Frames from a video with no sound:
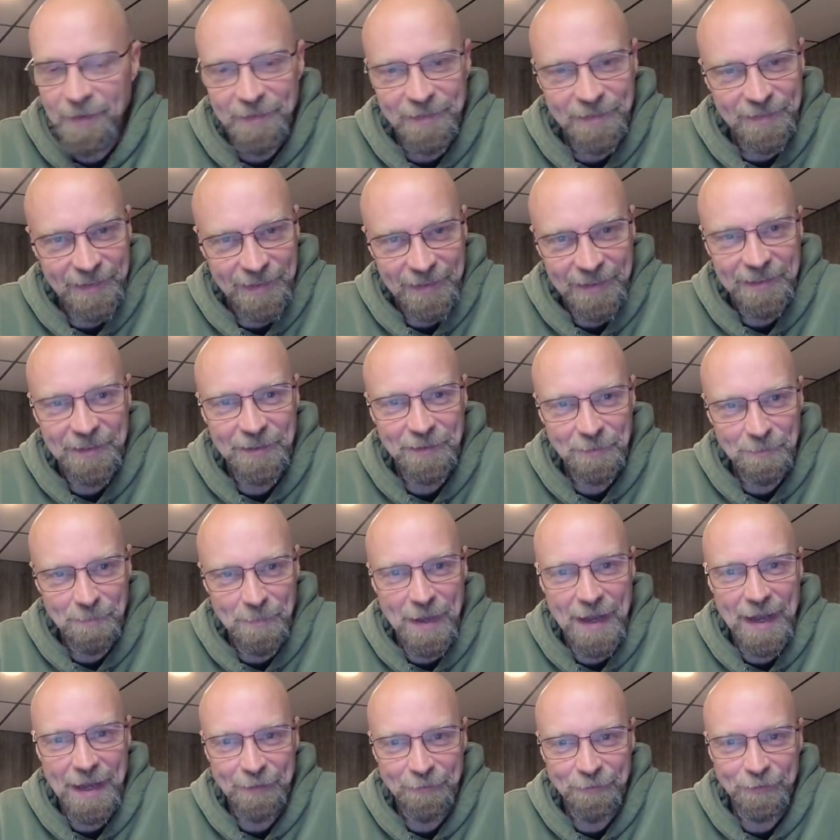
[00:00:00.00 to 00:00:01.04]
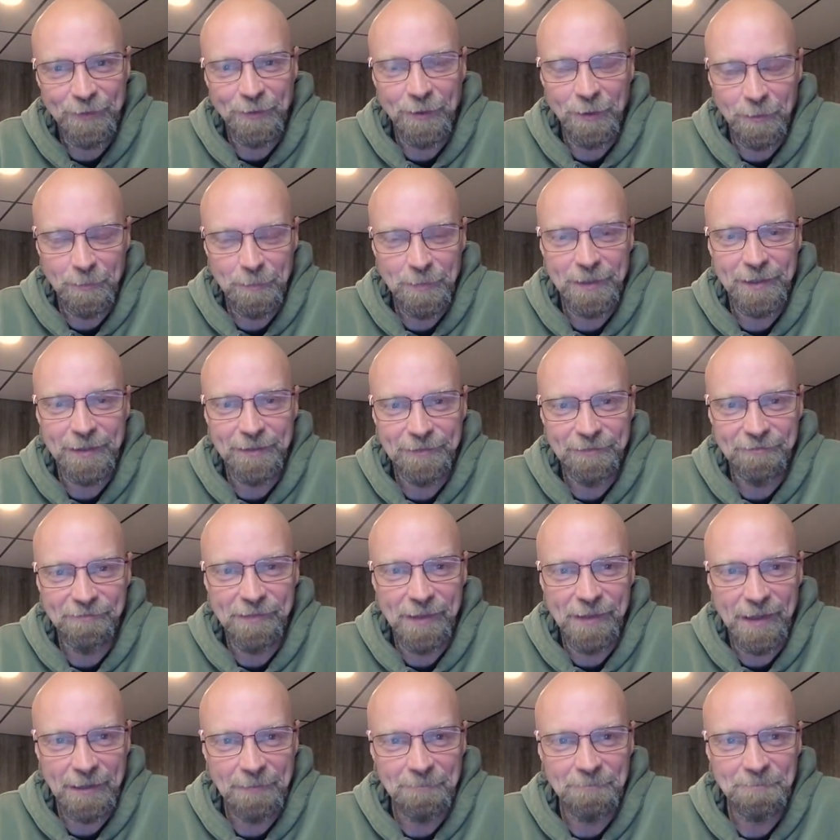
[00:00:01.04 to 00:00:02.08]
Sitting is bad for long periods of
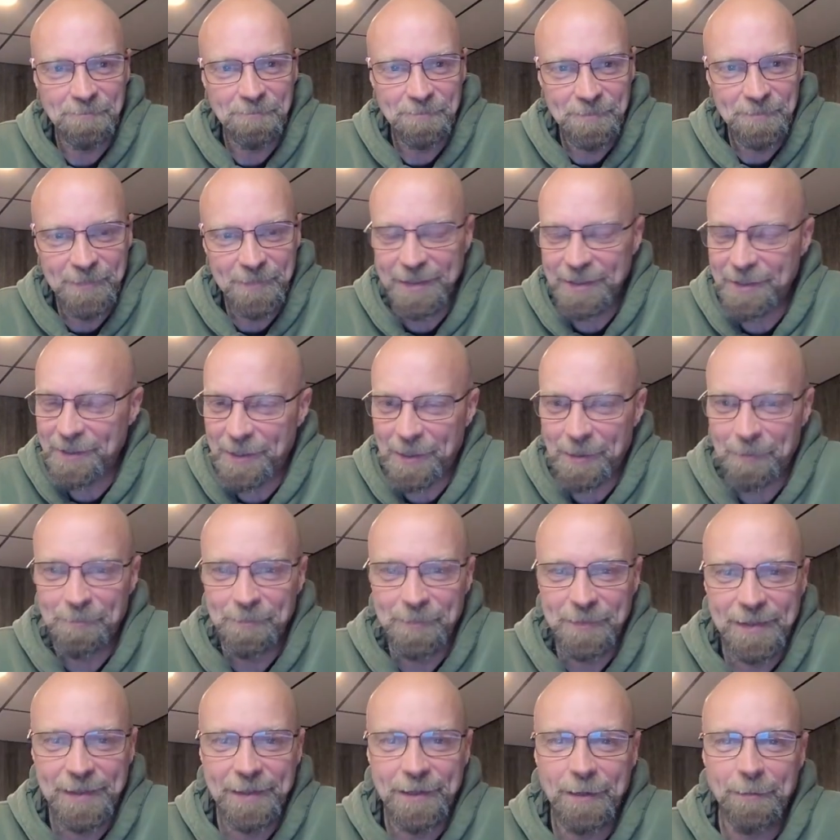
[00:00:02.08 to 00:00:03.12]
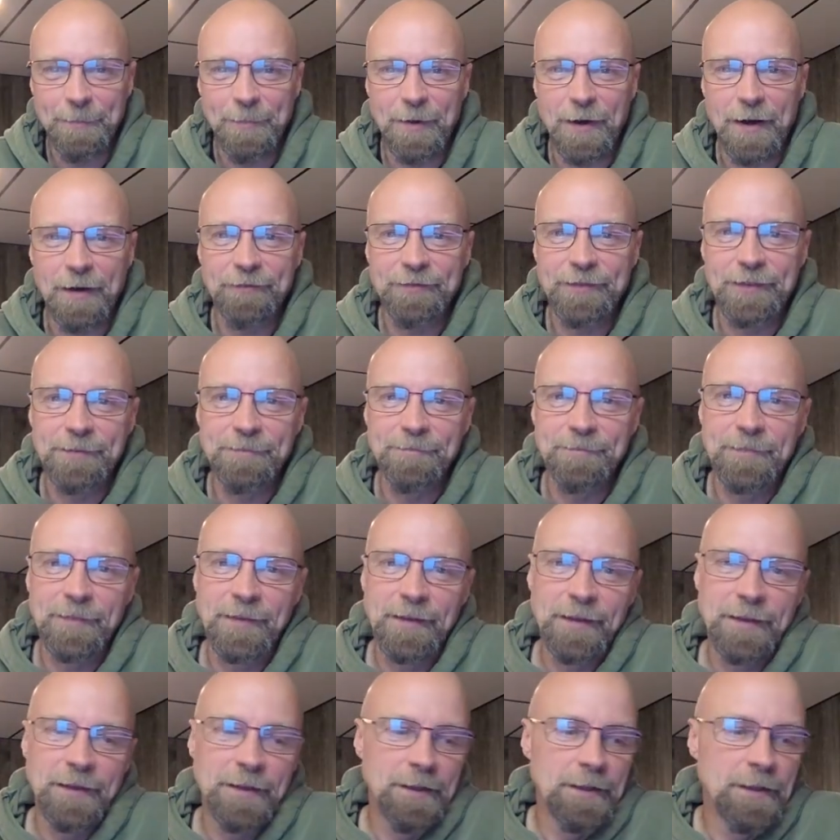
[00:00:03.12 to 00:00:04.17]
time. Get up and get up often.
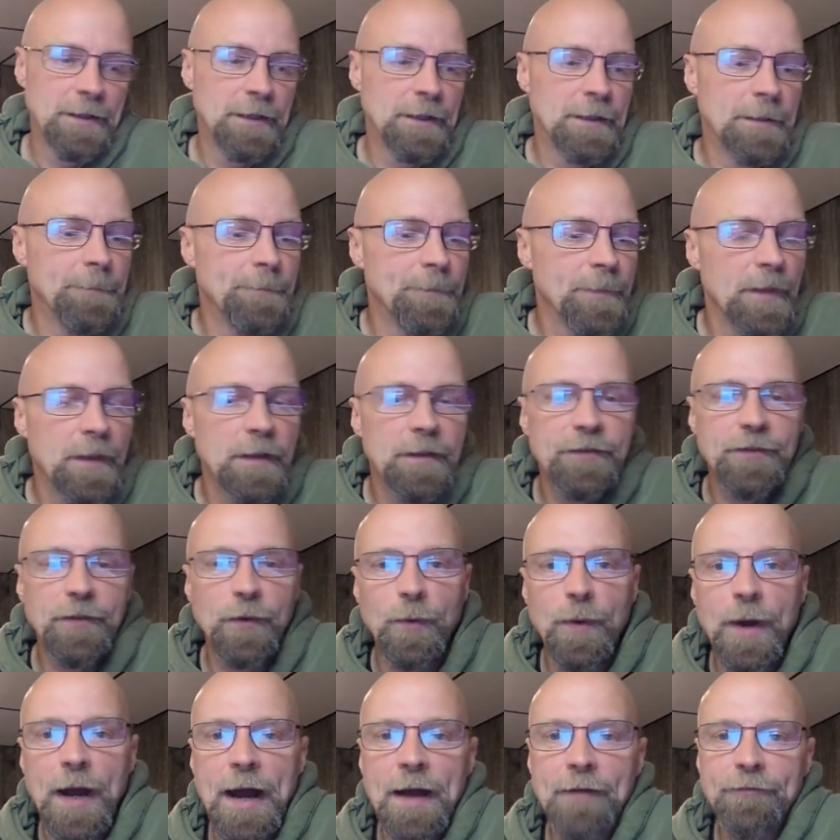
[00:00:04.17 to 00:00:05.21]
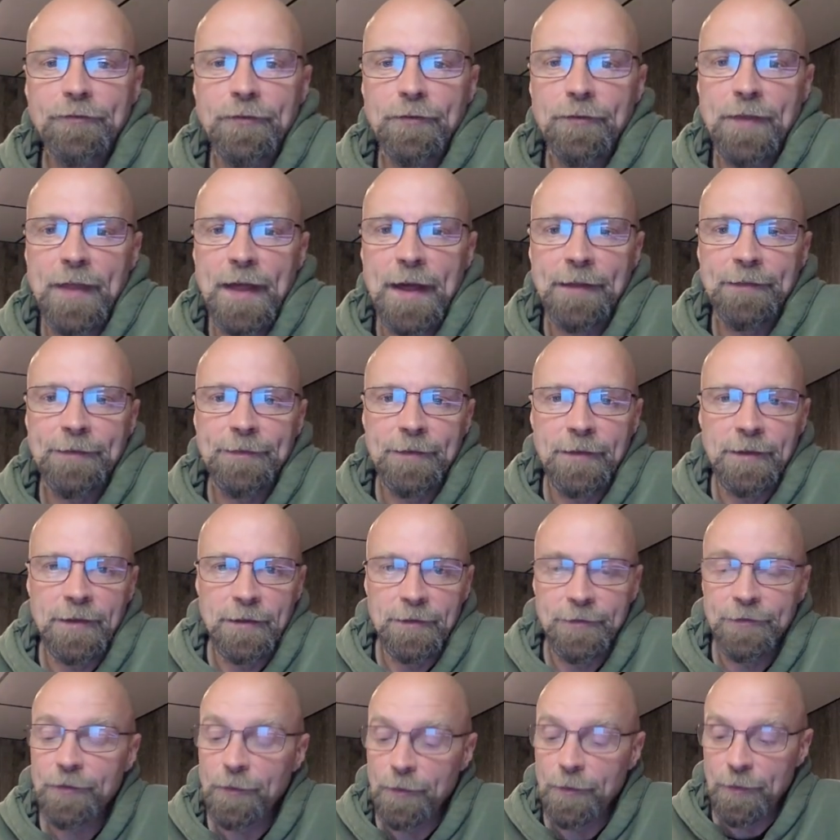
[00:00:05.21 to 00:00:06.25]
So after that,
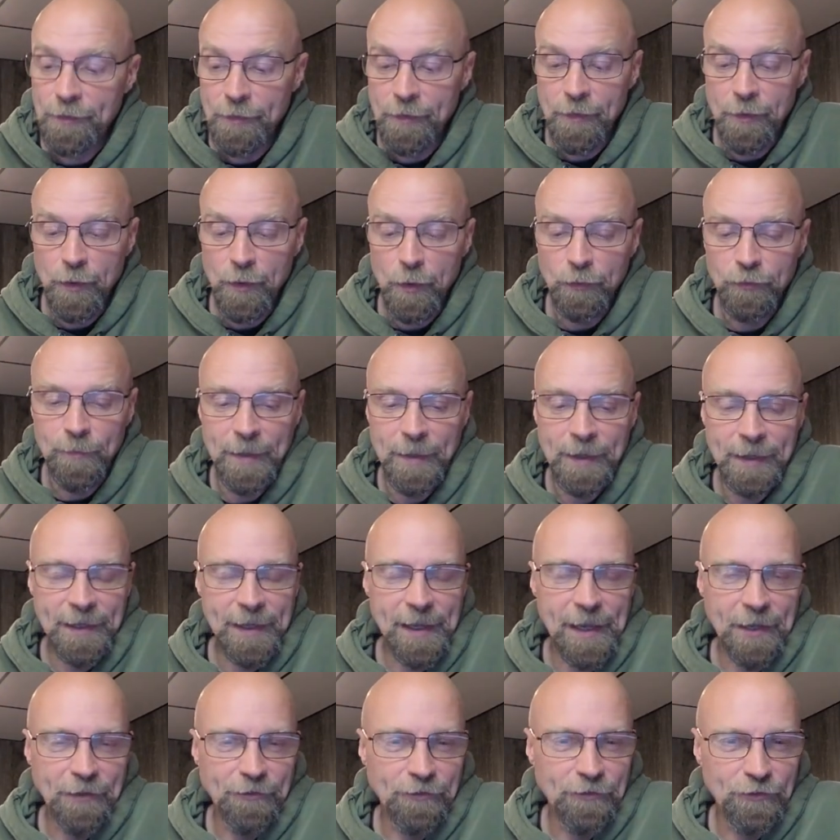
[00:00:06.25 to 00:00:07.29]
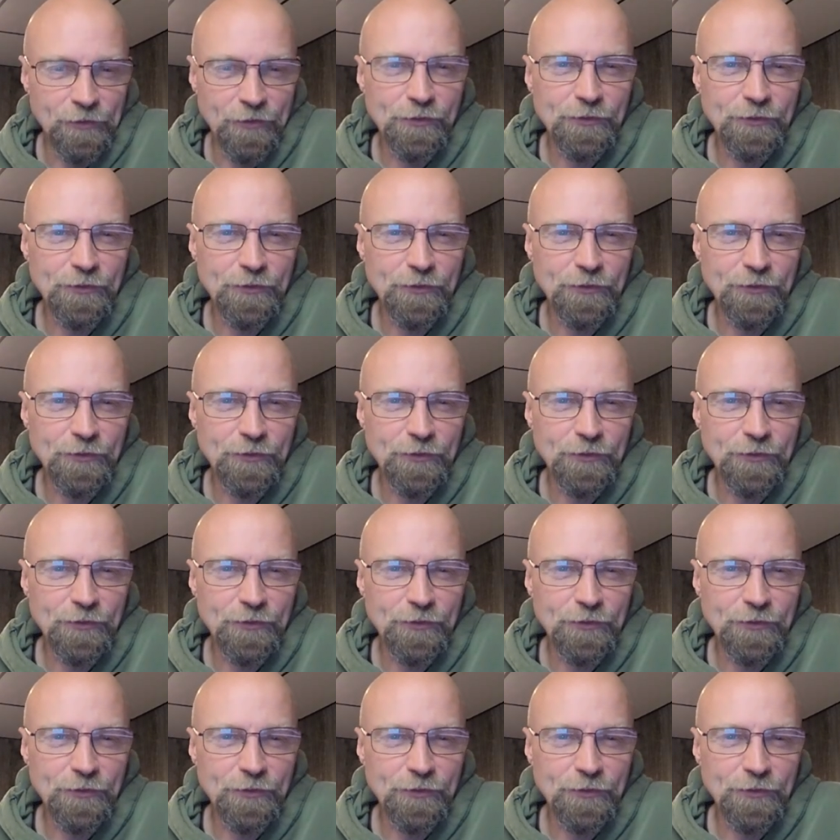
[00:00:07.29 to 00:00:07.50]
so those medications